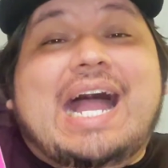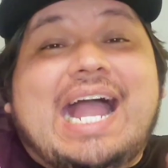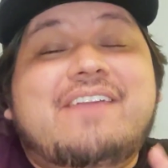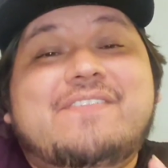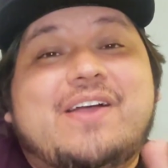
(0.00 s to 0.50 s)

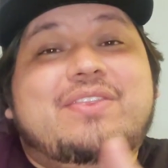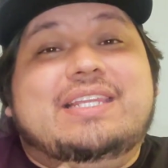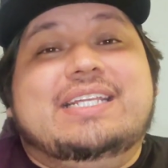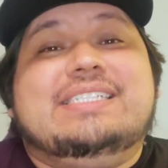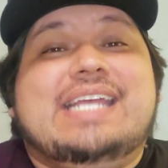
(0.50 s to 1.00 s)
I found
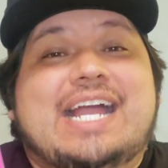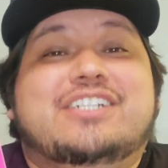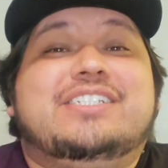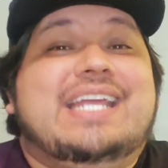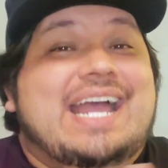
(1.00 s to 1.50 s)
this
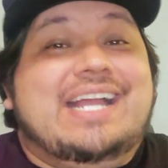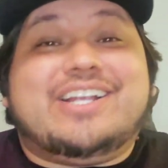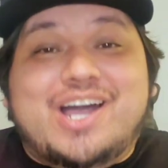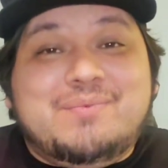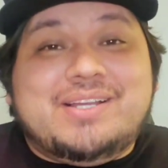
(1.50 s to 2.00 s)
actually
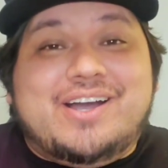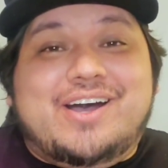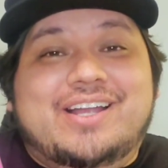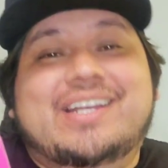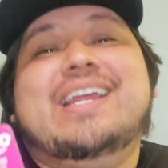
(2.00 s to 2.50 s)
at
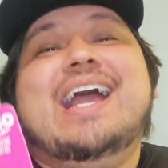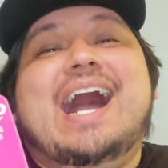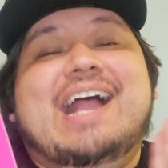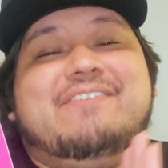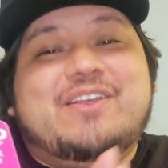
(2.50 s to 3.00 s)
Comic-Con.
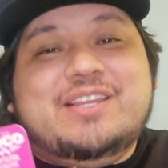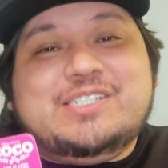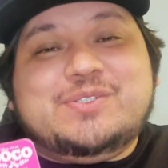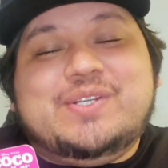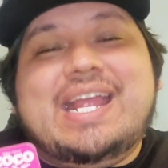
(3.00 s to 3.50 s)
I found
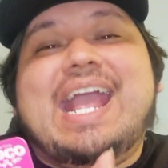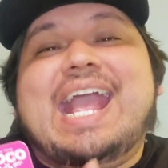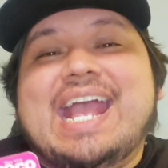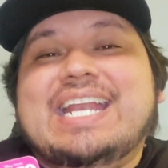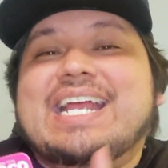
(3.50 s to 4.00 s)
this one
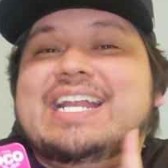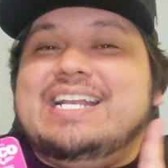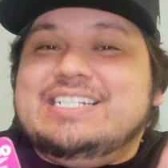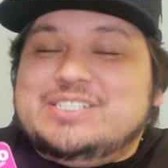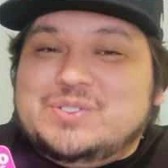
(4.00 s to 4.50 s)
and
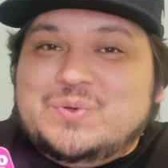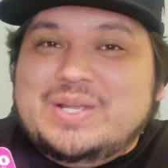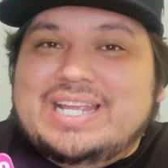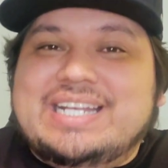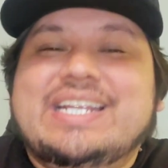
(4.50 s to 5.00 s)
its
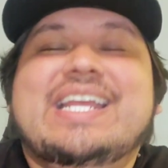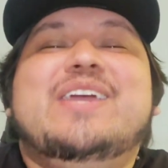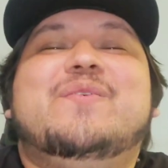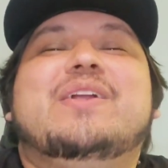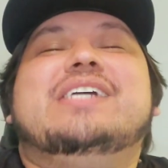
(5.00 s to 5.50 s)
twin,
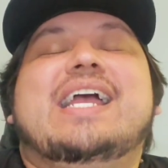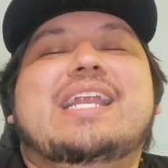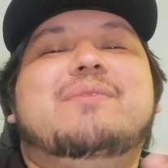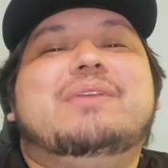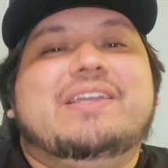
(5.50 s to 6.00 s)
which
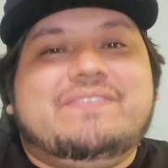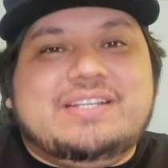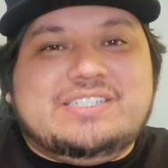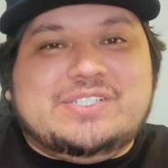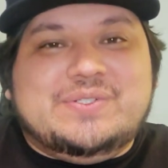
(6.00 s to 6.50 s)
I ended up
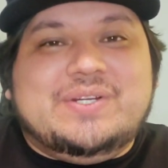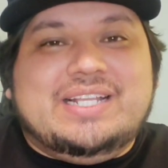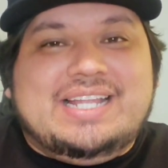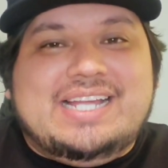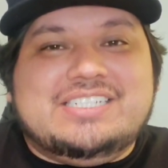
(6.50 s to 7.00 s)
gifting to
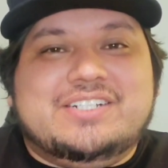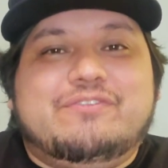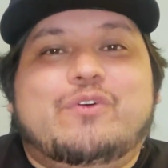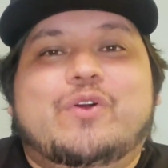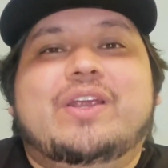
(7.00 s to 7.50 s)
Elijah
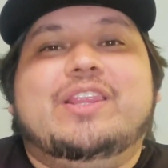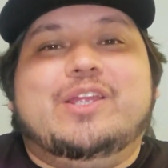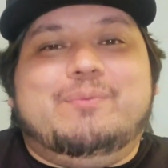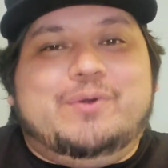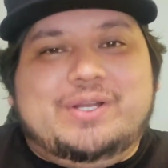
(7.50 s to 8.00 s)
for
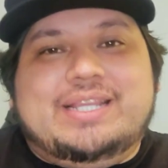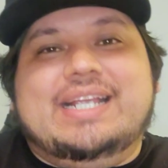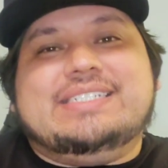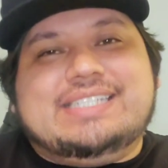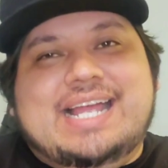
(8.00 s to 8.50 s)
their
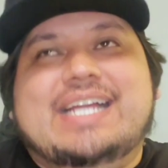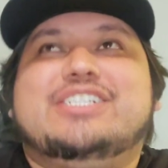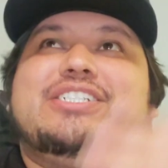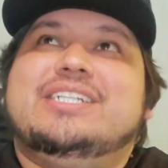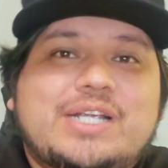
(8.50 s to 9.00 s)
birthday
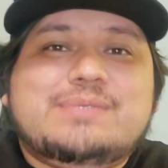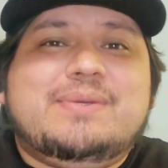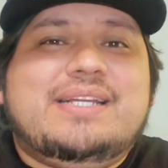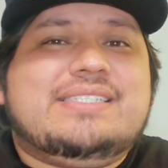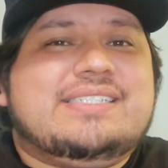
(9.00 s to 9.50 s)
/
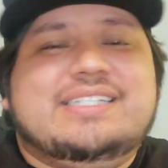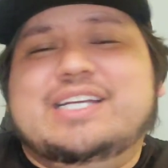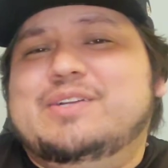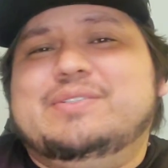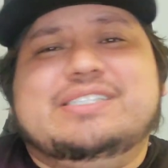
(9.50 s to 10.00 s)
Christmas, you
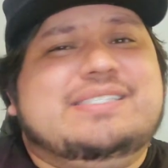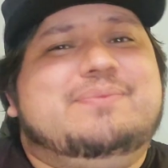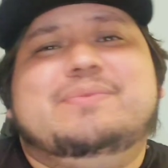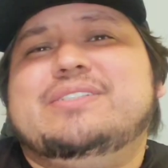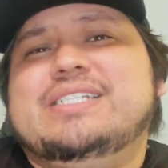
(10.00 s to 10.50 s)
know,
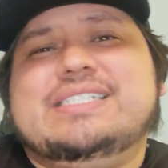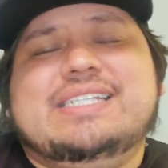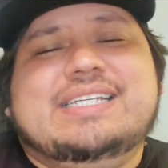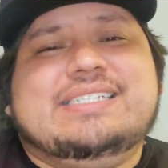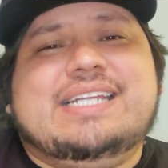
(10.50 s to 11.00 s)
just to
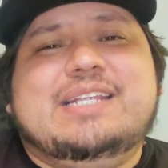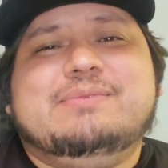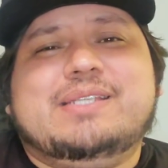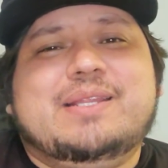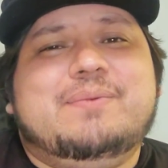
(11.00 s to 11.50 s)
send
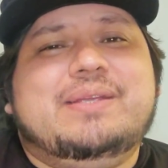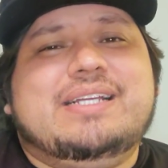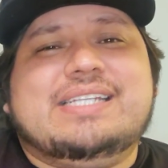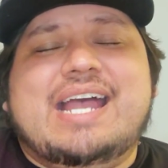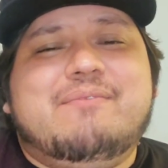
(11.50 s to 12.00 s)
them something
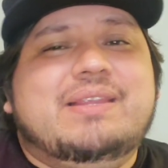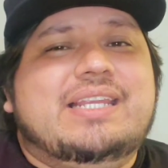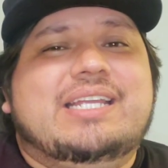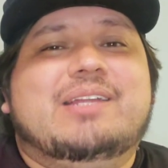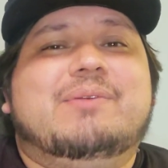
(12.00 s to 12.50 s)
because I have been
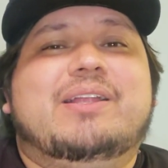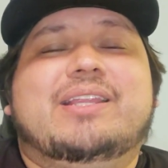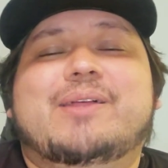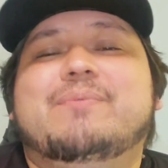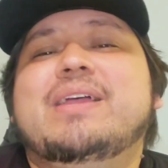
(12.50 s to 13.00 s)
thinking
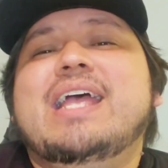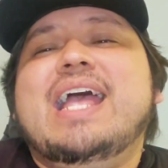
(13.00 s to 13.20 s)
about them.